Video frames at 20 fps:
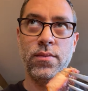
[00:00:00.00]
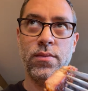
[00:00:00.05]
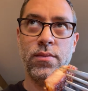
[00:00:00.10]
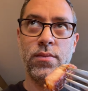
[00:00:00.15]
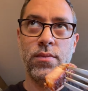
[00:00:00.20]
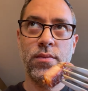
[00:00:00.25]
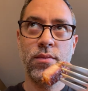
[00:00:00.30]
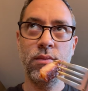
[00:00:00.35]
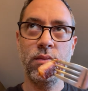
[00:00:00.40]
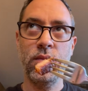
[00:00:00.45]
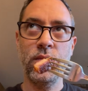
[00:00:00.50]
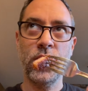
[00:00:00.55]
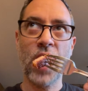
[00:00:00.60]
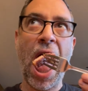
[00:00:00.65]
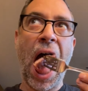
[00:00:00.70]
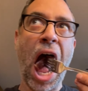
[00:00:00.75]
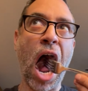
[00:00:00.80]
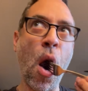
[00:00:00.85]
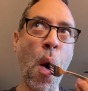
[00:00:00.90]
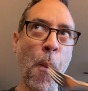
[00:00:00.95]
me, I
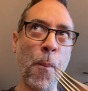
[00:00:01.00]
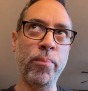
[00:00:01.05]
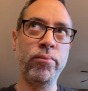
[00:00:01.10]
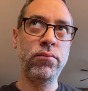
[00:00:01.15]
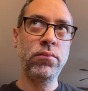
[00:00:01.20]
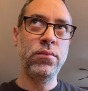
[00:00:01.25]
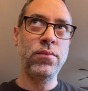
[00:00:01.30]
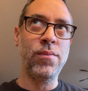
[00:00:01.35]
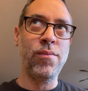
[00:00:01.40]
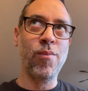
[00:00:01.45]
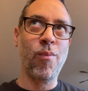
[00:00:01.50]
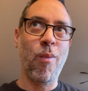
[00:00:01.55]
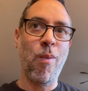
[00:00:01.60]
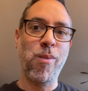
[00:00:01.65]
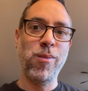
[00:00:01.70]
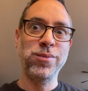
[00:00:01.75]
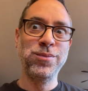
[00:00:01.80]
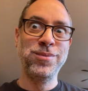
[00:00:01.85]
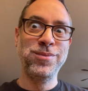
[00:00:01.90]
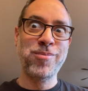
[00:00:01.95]
like a little bit of extra
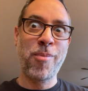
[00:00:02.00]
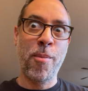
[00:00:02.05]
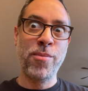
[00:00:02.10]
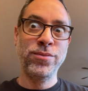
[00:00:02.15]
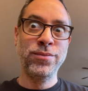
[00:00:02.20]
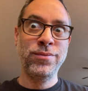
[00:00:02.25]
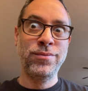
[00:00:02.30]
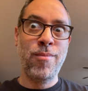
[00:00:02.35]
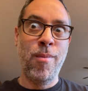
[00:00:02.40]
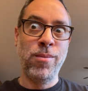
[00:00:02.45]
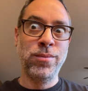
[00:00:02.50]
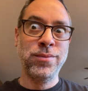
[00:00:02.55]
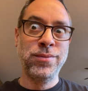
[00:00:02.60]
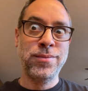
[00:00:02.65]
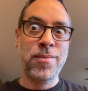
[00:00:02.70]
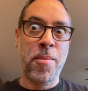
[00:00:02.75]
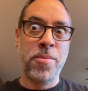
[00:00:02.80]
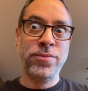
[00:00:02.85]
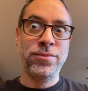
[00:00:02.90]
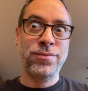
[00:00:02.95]
flavor with the
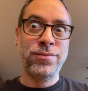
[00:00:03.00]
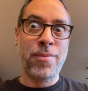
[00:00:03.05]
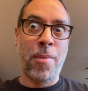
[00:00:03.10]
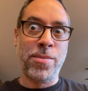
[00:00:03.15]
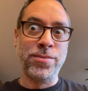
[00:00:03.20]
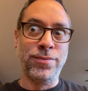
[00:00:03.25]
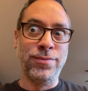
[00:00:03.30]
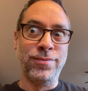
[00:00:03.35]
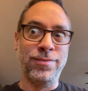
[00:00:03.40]
rub. So I